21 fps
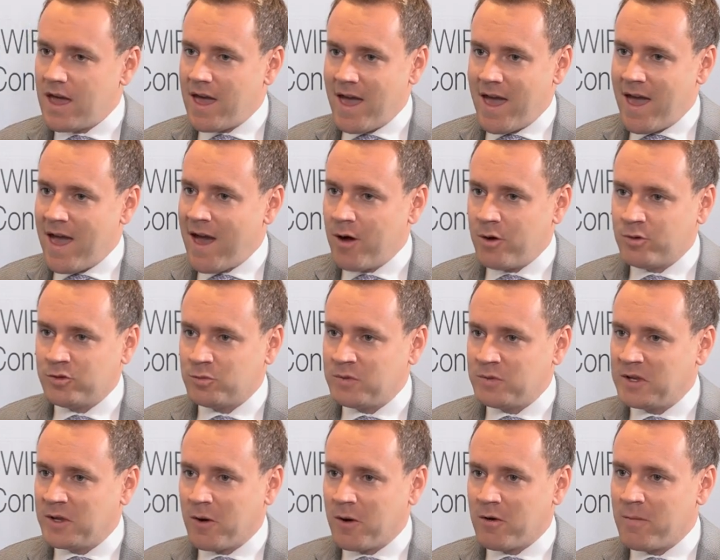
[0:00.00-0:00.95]
how do we
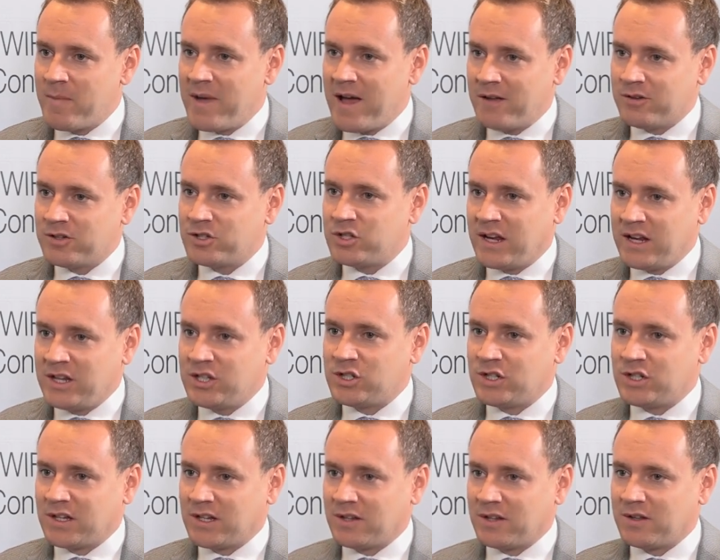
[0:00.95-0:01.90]
go about
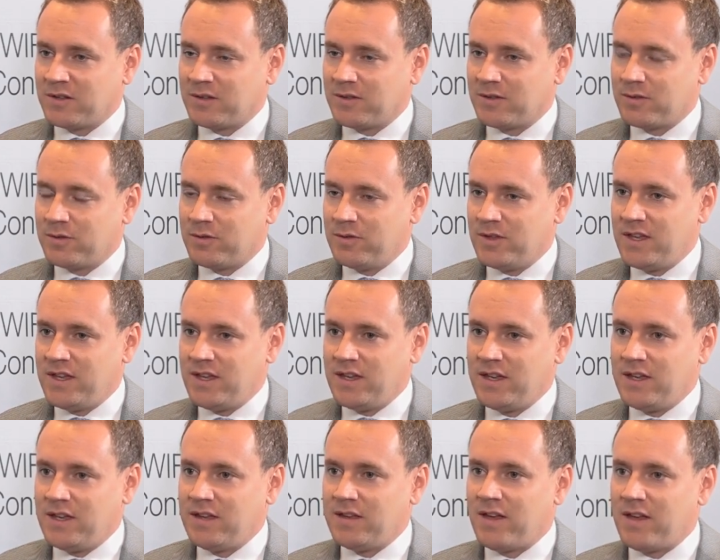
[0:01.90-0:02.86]
changing
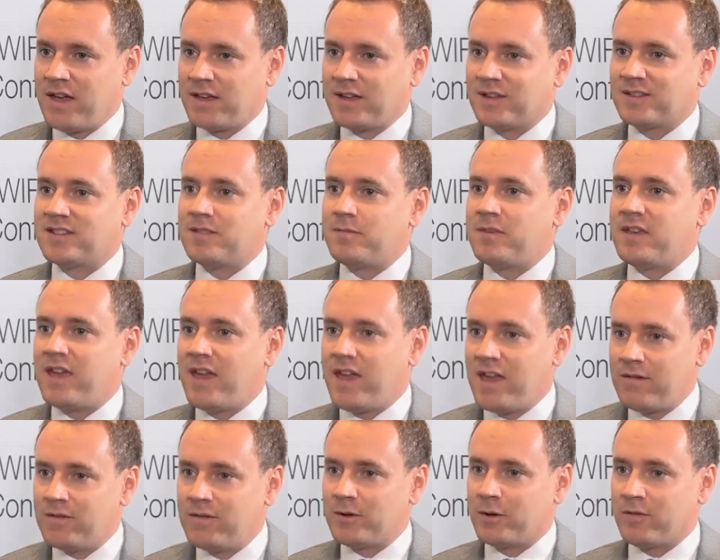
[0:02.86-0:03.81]
the, I guess, the
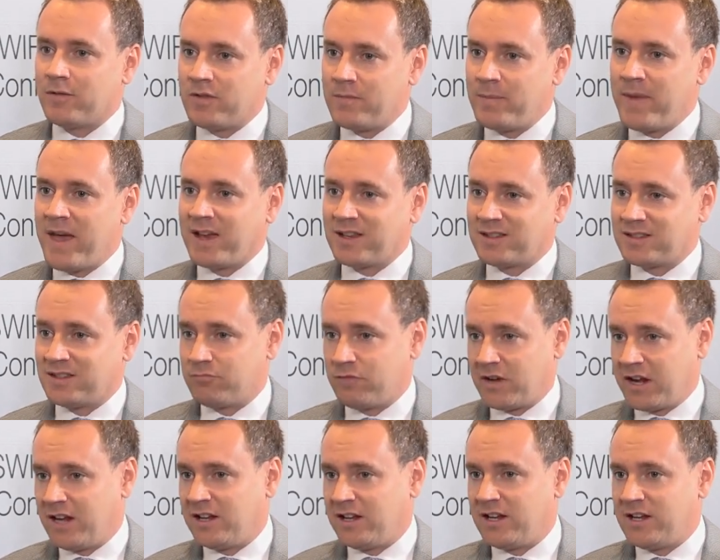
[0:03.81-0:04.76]
behavior of the banks and
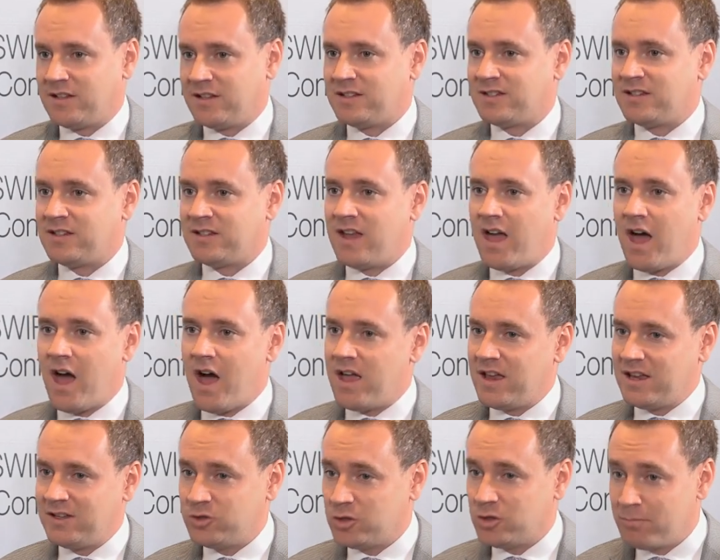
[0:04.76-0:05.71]
regulators? And uh,
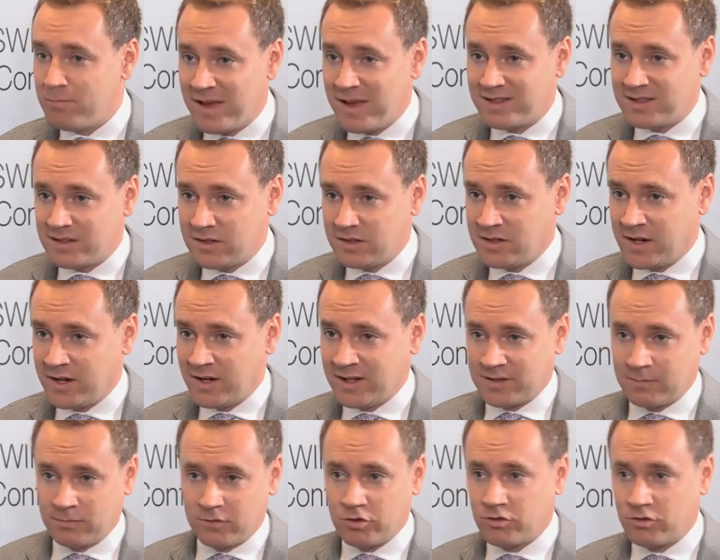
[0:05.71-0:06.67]
is your message getting
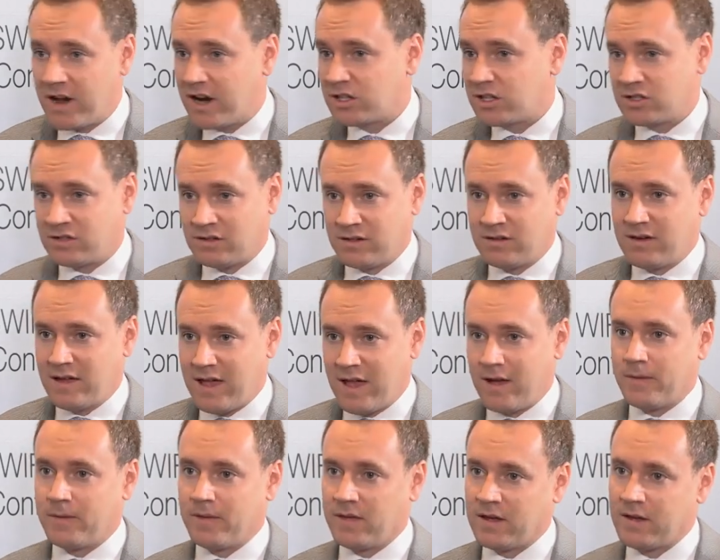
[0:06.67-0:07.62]
some traction
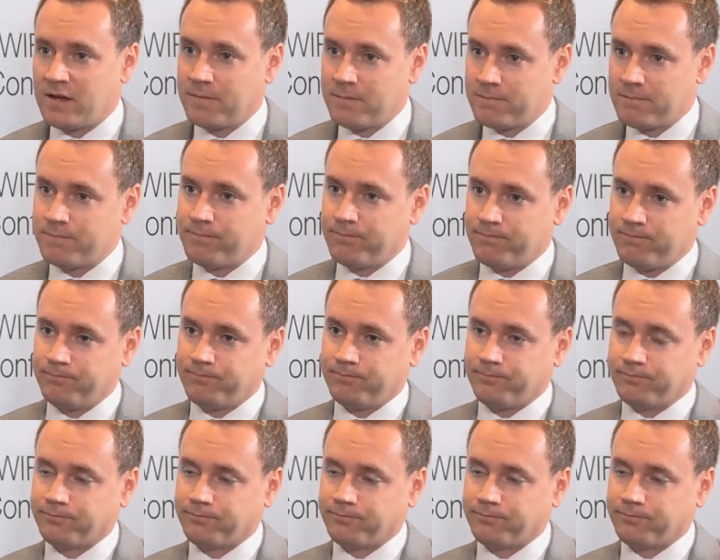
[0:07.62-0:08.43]
out there? I